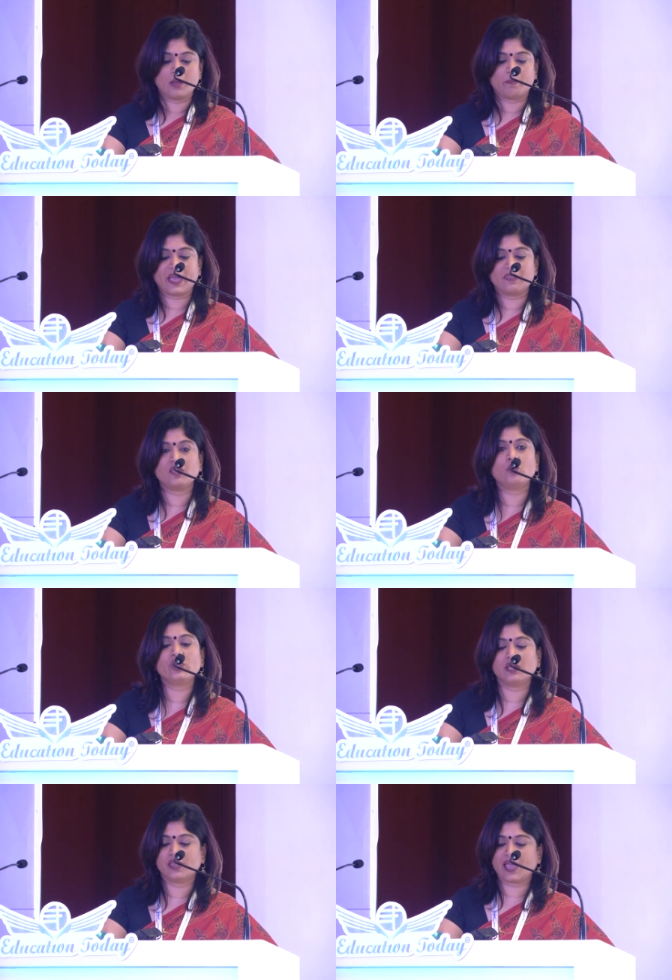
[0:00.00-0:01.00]
by the
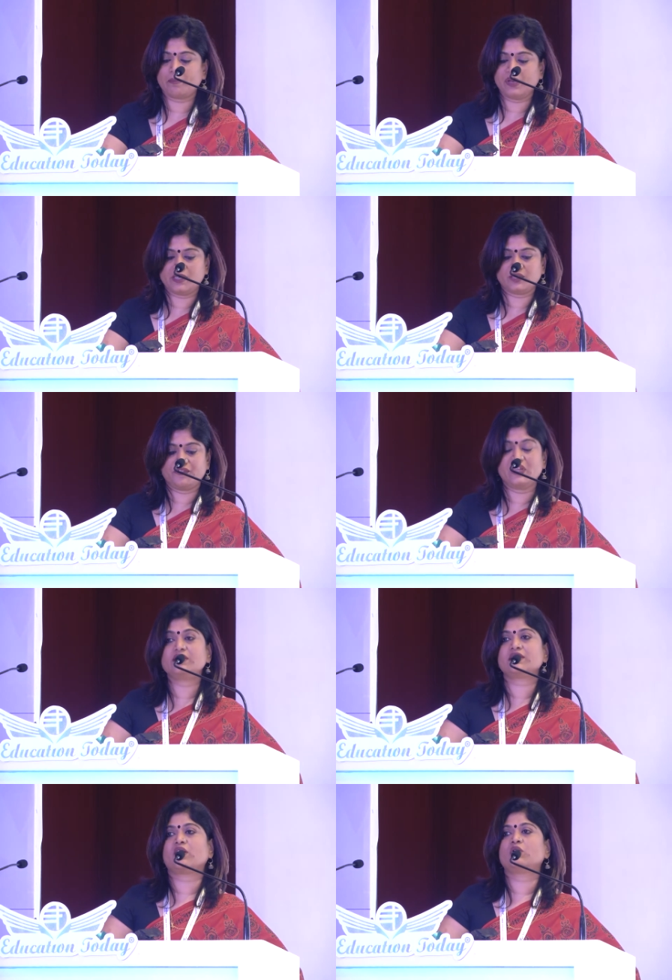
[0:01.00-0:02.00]
Union Cabinet of
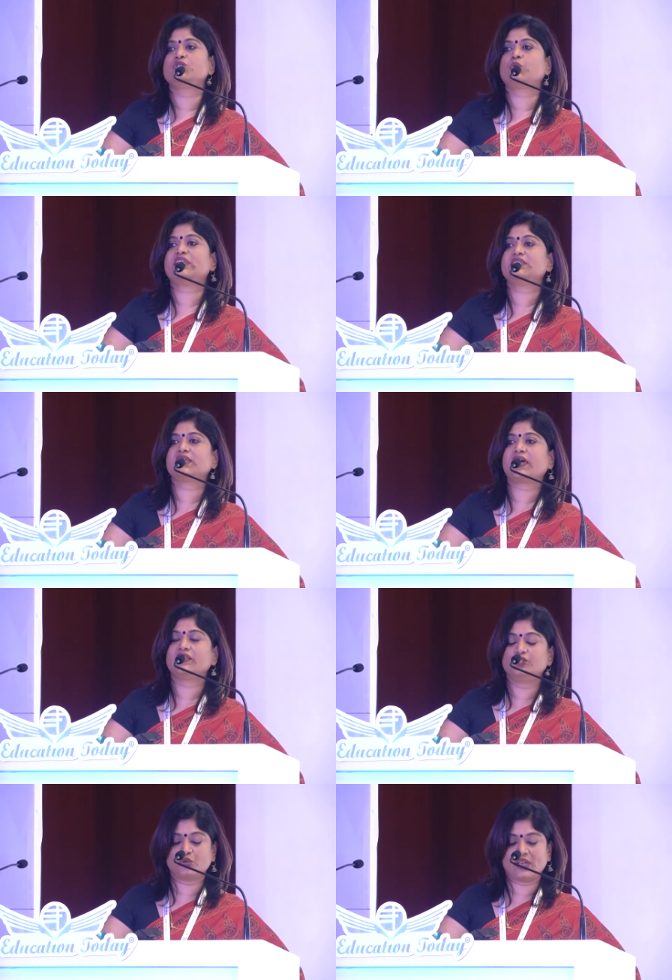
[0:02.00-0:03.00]
India on
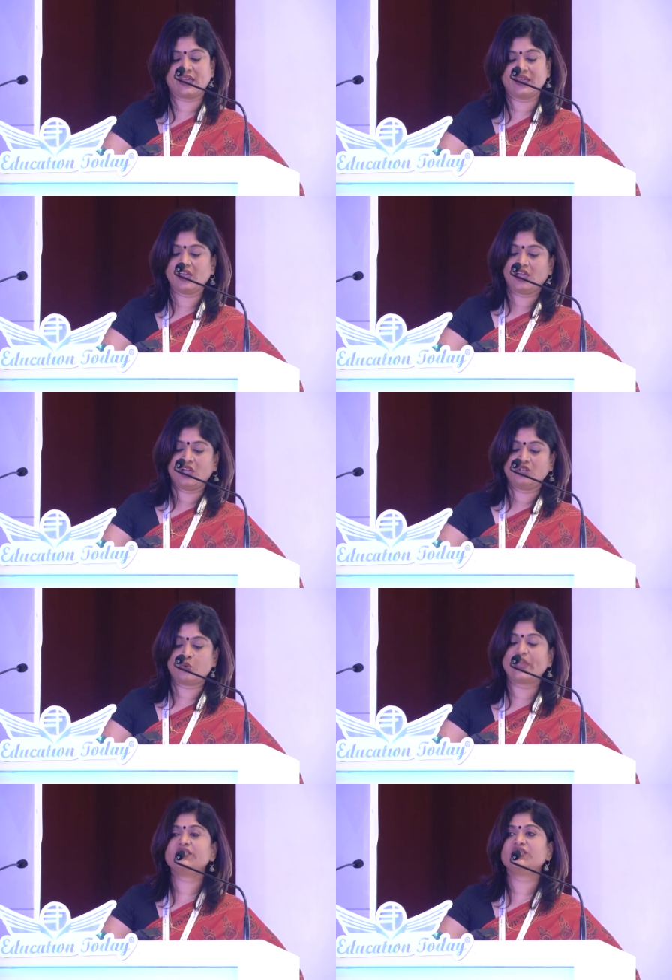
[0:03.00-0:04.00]
29 July
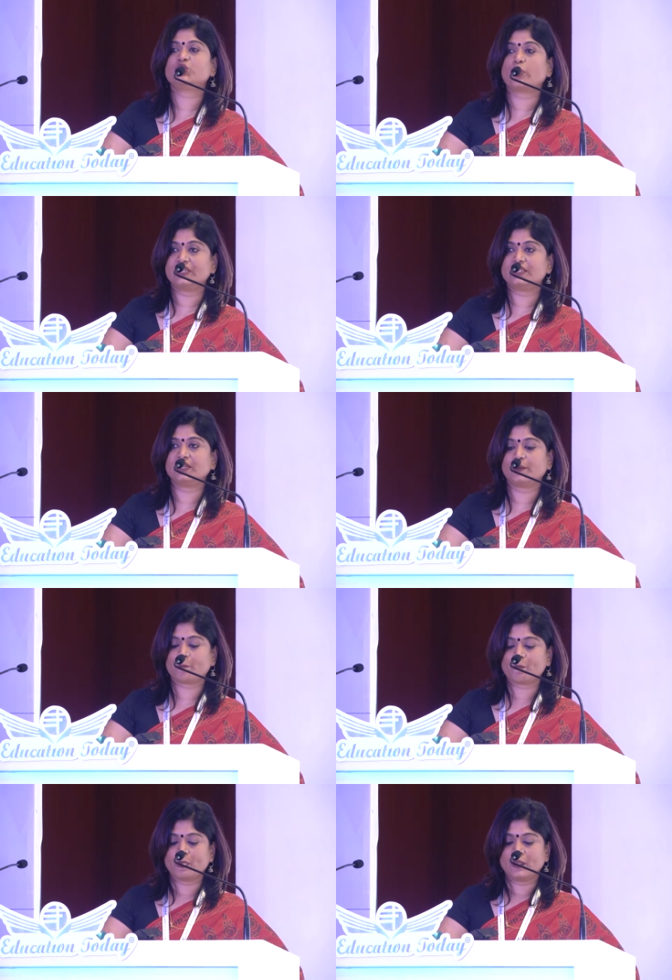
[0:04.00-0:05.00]
2020,
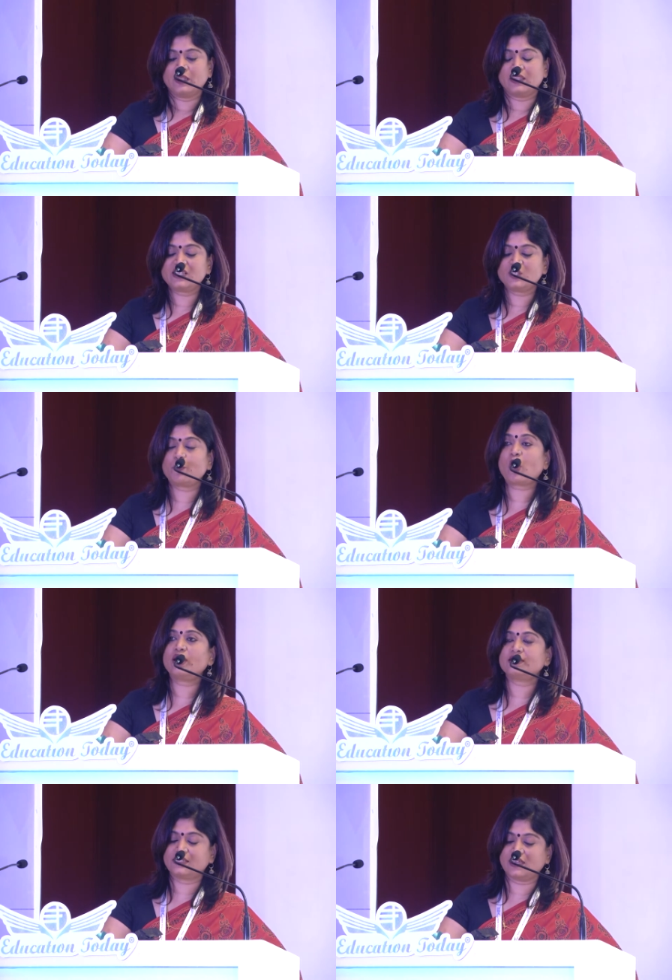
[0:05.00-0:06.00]
this
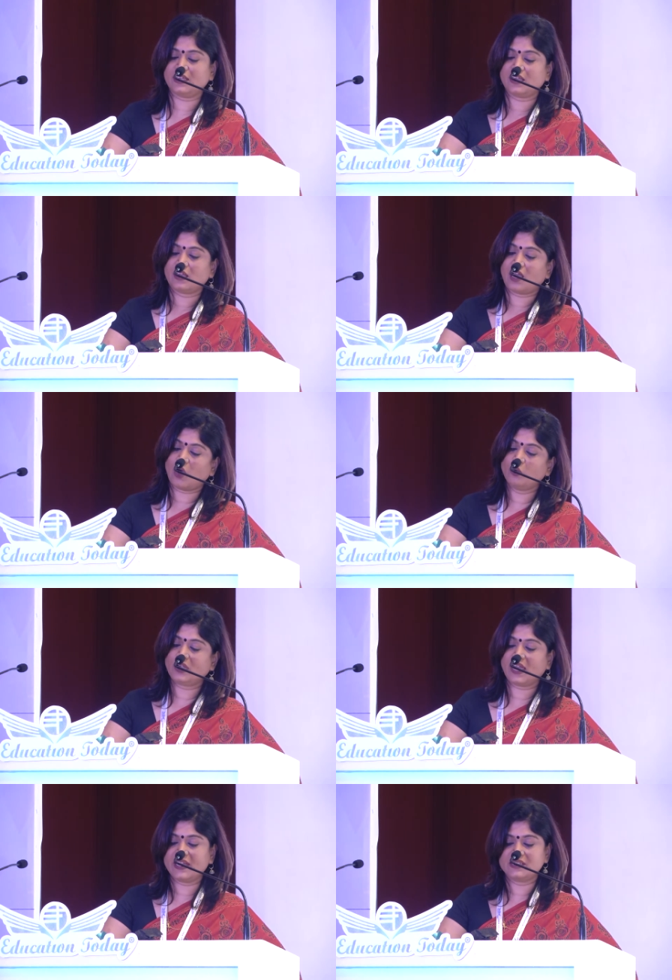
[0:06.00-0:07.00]
policy
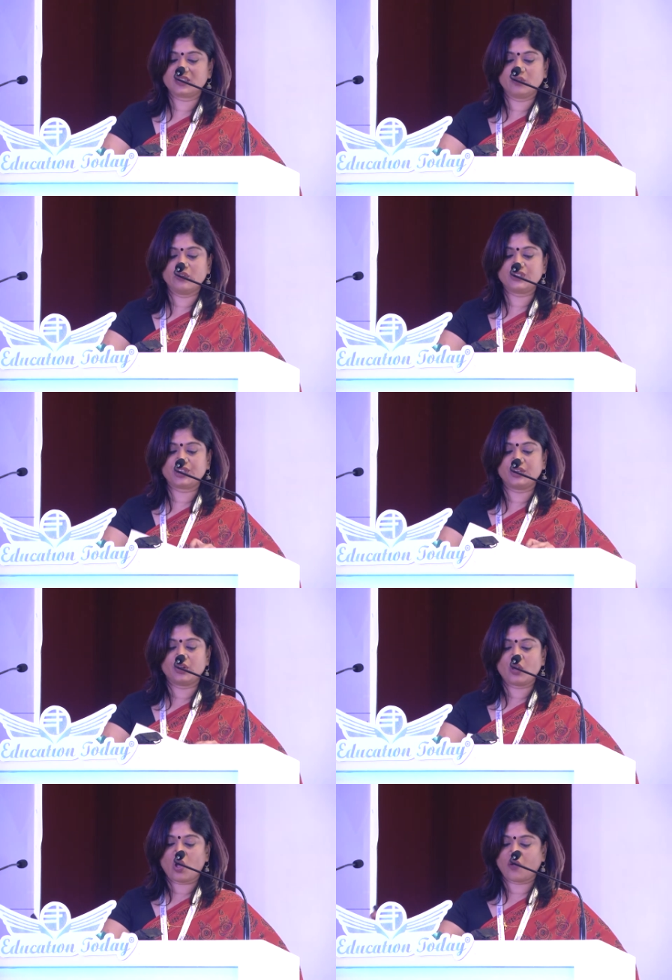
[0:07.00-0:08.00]
outlines the vision
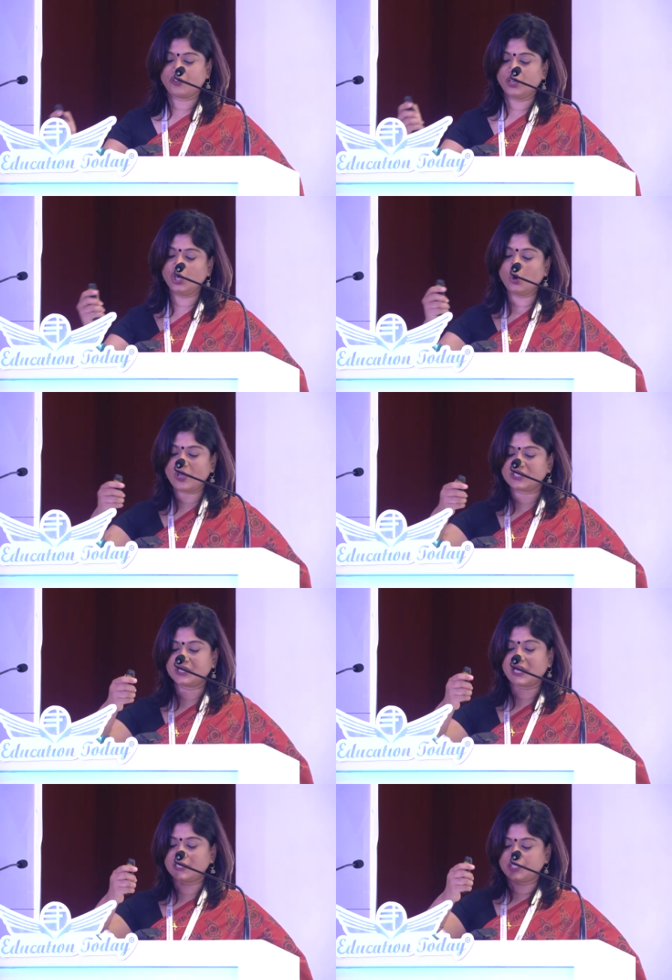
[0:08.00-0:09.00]
of a new
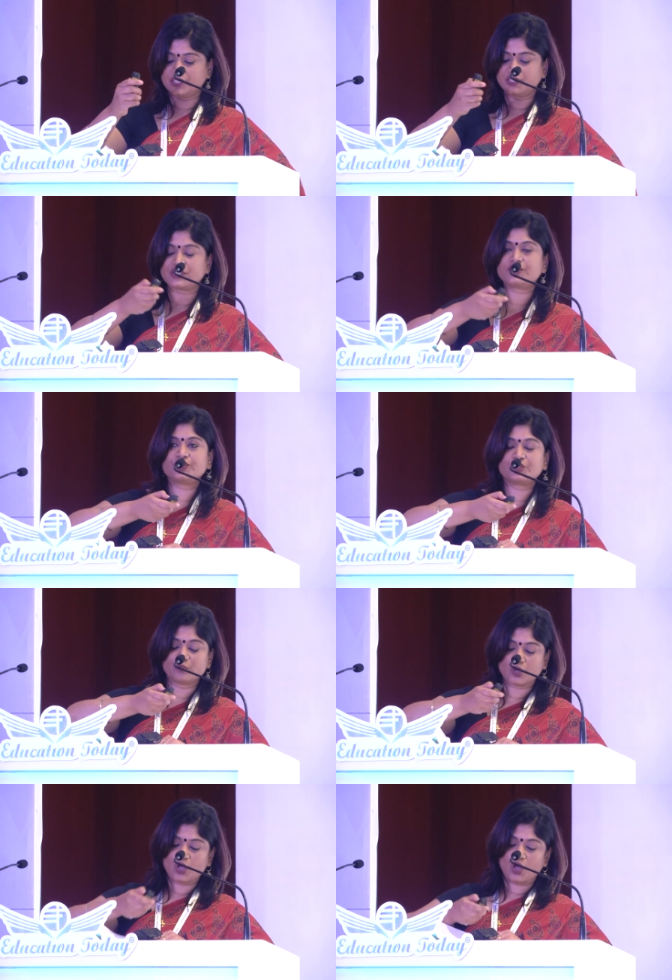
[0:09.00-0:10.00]
education
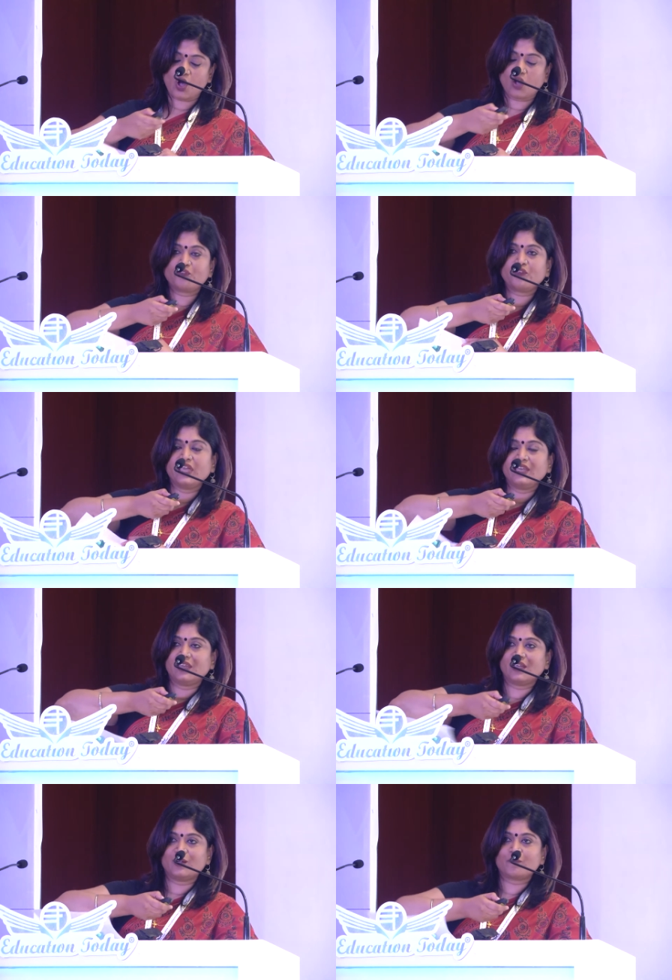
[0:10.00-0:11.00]
system of
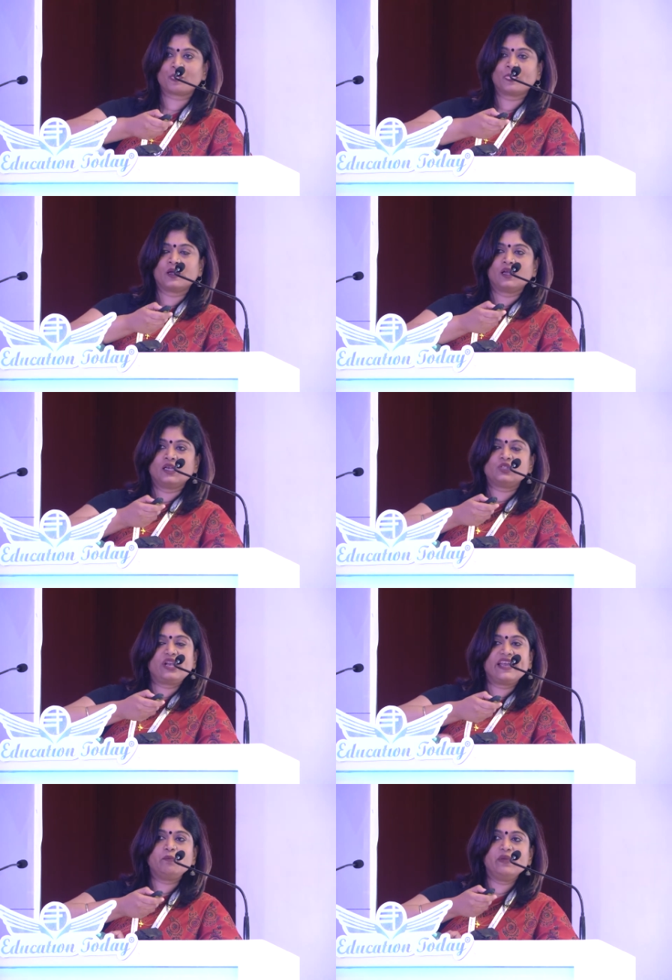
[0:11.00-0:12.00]
India. So
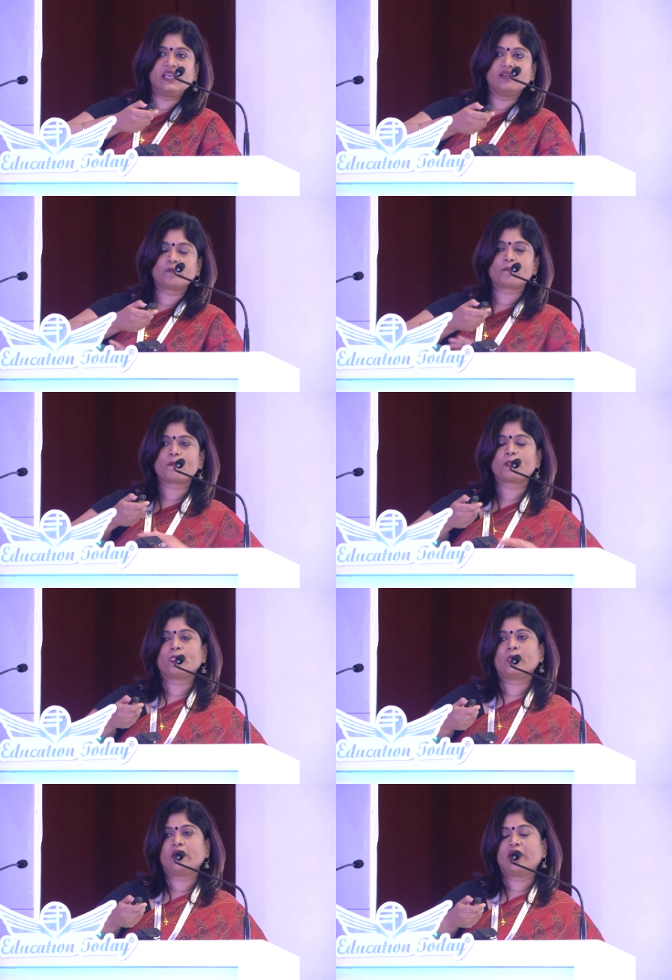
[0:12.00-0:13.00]
let me
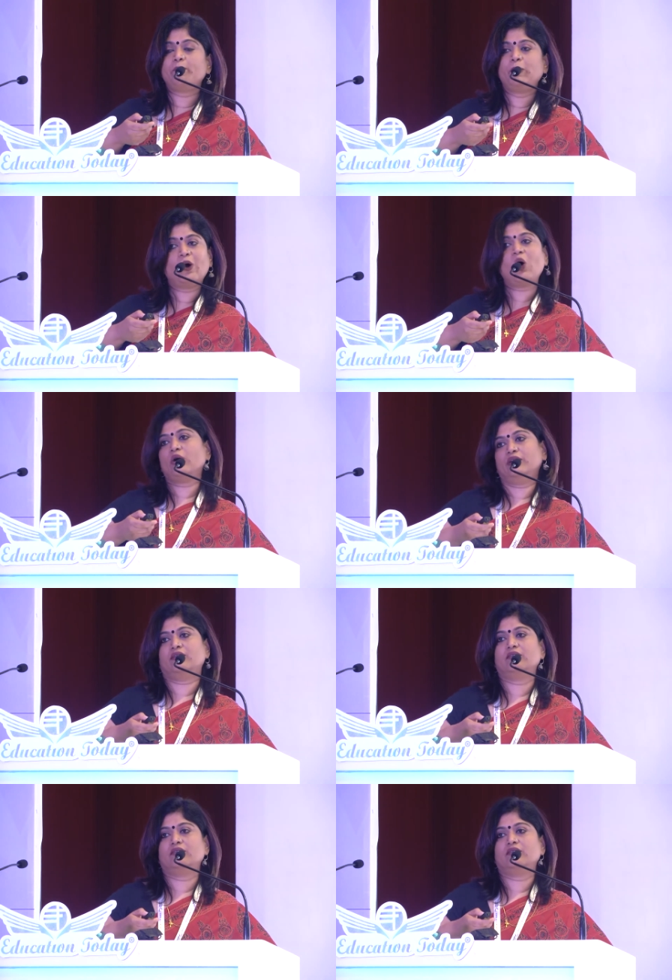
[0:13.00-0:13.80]
applaud